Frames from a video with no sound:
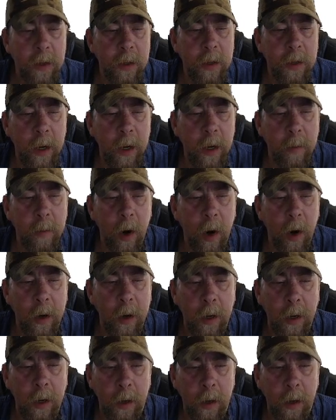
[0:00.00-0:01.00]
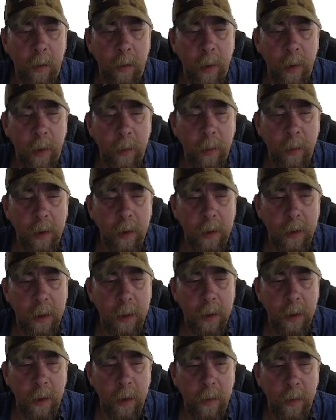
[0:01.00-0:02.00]
Now remember, this is the only one you can
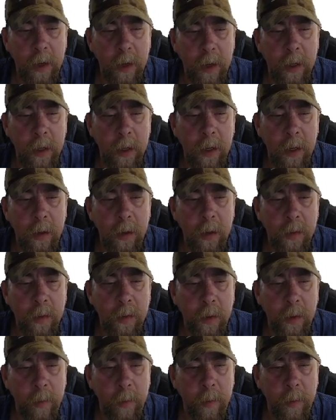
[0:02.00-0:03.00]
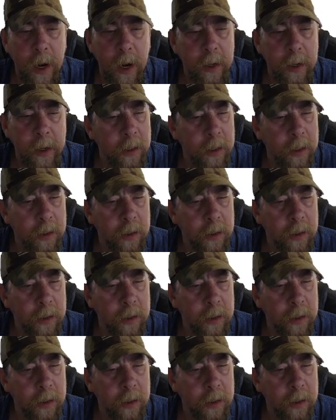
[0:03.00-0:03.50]
use with the My Lead Gen secrets